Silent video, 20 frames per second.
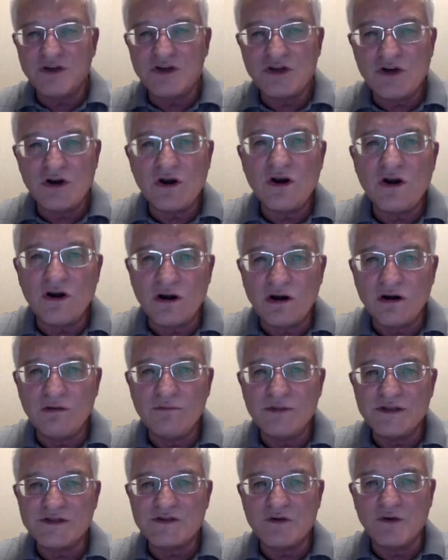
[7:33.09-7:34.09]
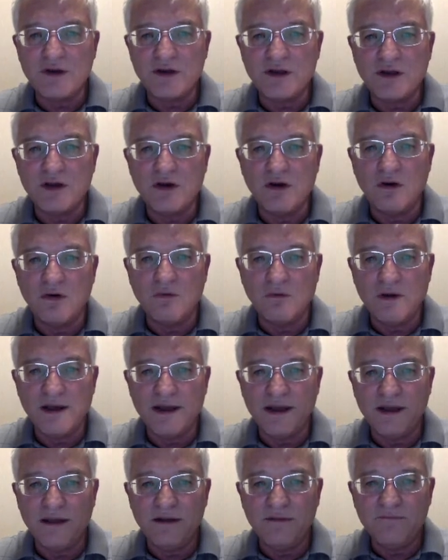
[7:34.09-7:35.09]
term is going to go
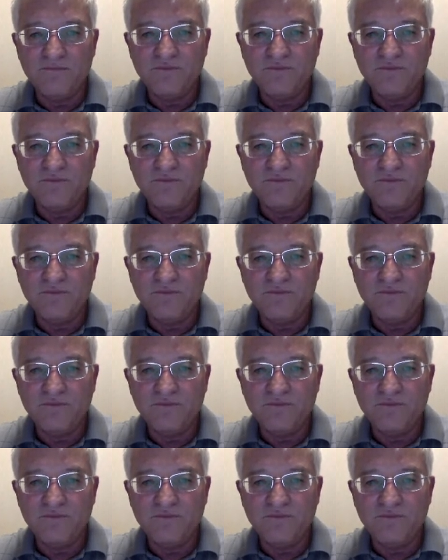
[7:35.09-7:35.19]
away.